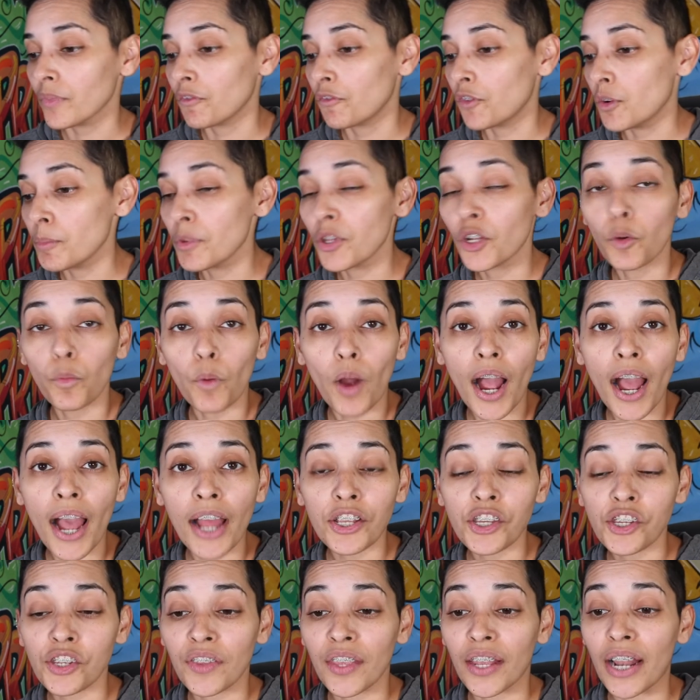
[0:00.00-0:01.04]
for me to
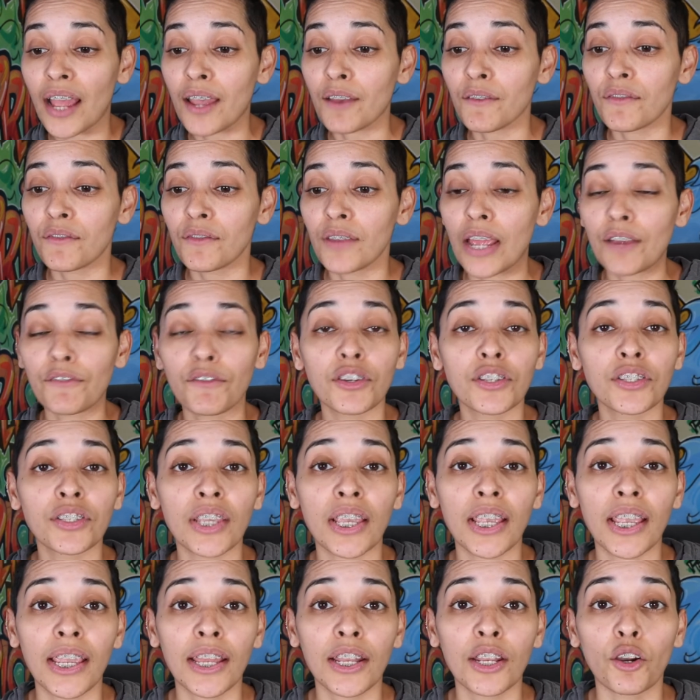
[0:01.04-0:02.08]
watch that I've never
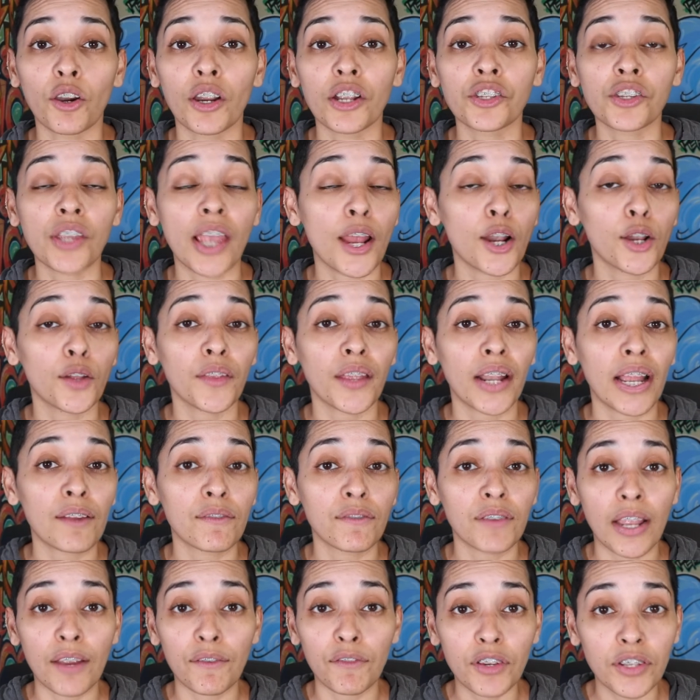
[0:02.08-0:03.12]
seen or a channel that
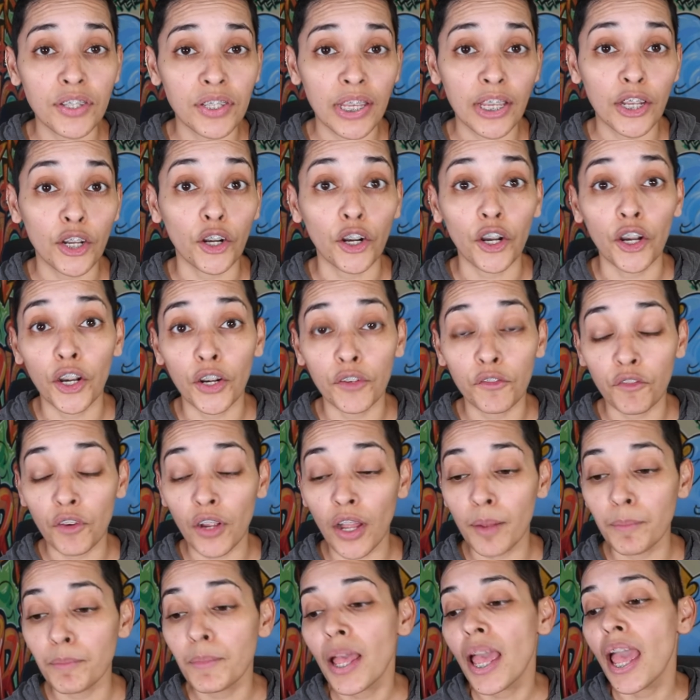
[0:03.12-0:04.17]
I've never seen or heard
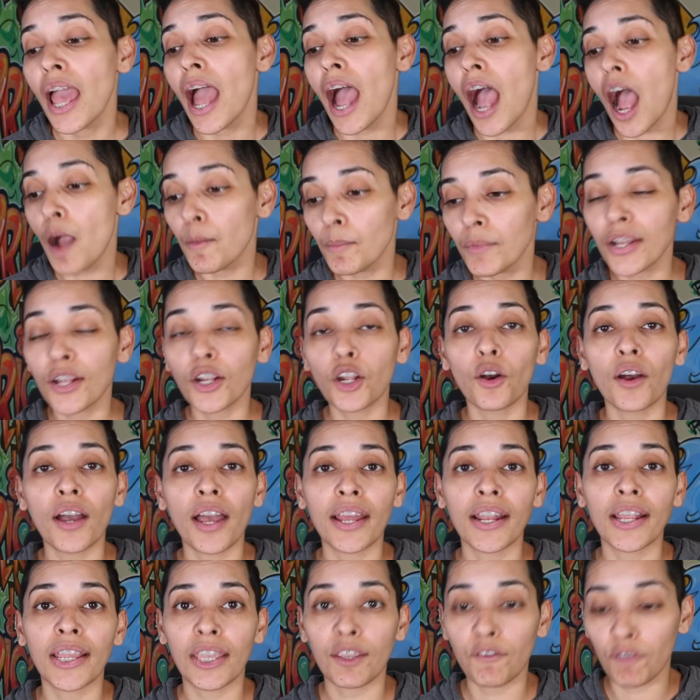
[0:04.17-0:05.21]
from, I'm gonna go
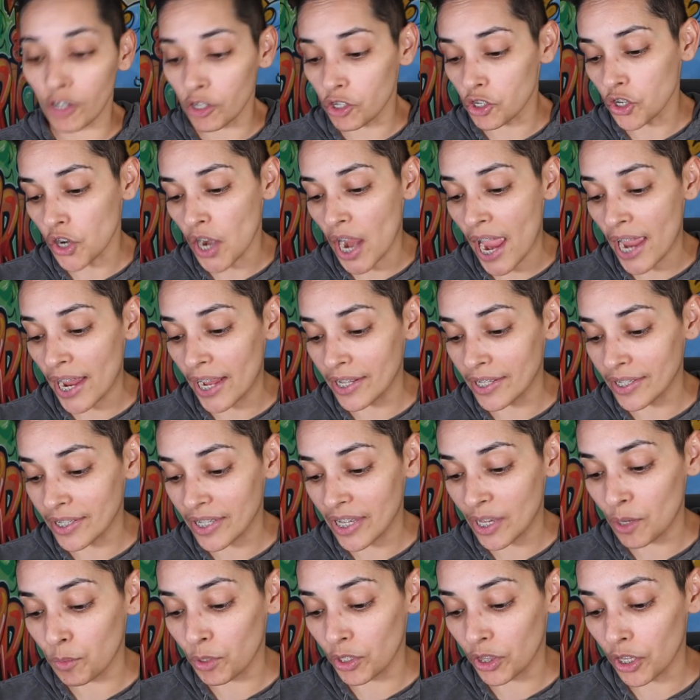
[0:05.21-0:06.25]
ahead and give it a try and
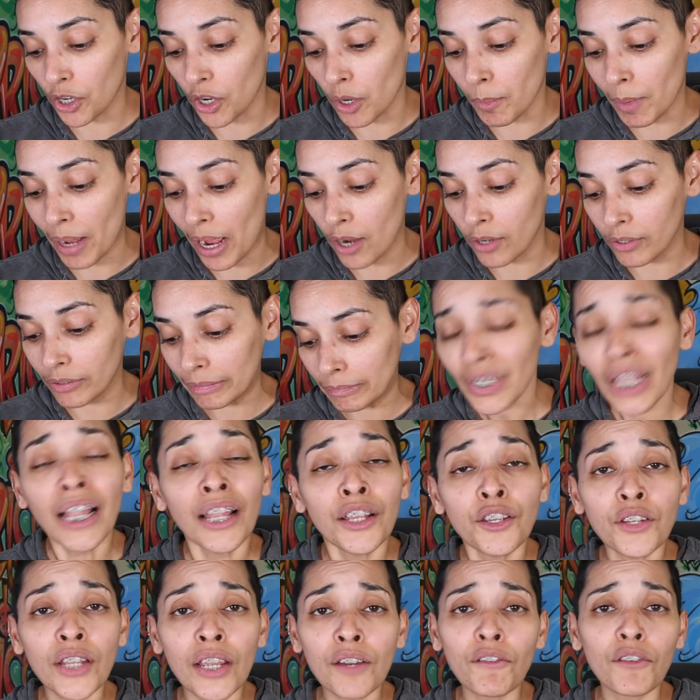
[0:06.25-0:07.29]
see what they're about.
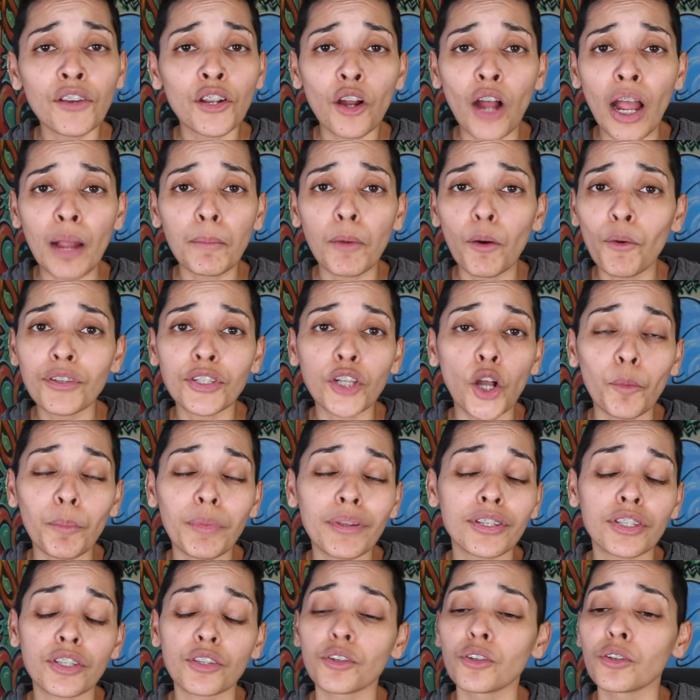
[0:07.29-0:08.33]
And you never know, I'm always
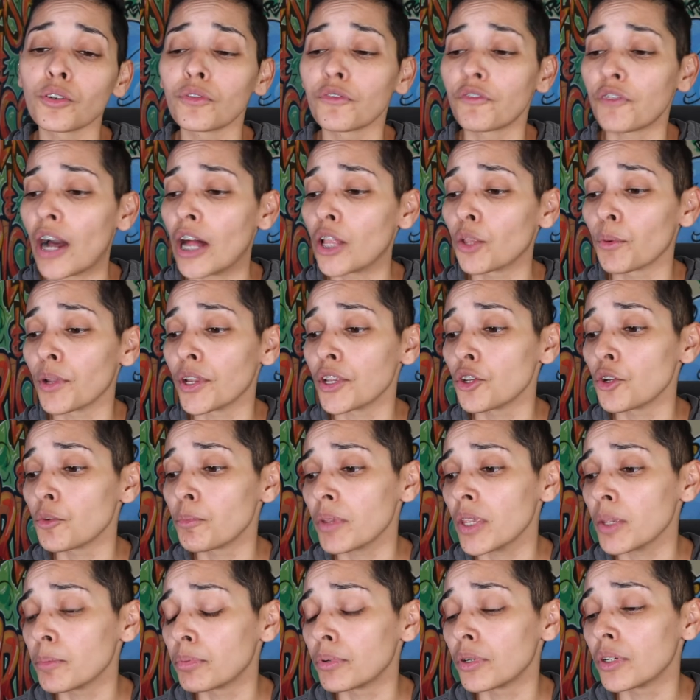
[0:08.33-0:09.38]
open to following new
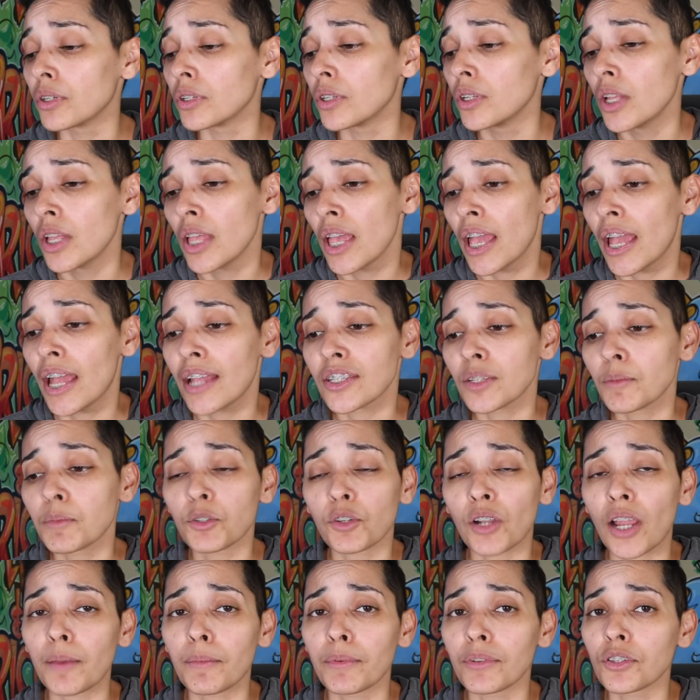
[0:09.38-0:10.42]
people and
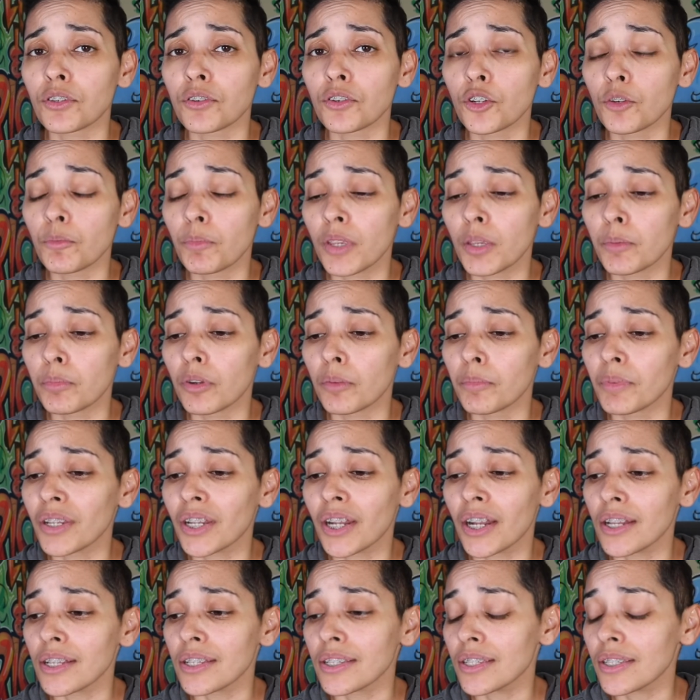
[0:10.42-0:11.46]
subscribing to new people
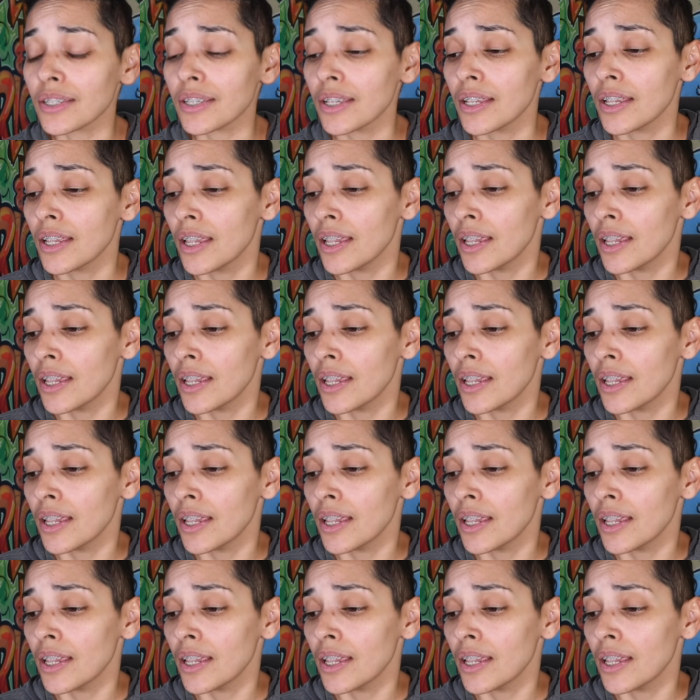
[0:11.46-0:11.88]
because